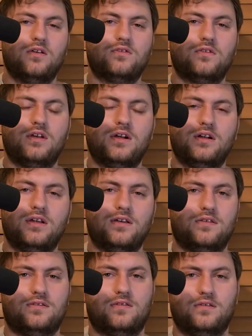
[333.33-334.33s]
So there it
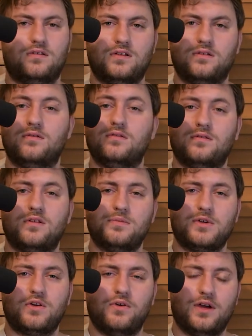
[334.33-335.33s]
is, and let
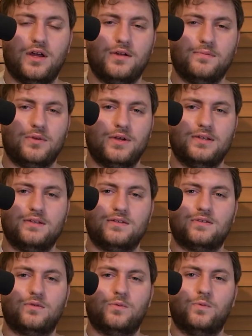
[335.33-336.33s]
me go ahead and play
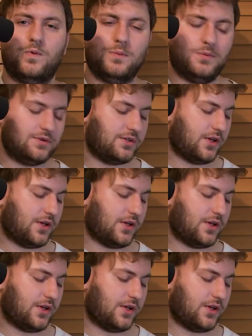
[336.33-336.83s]
this one more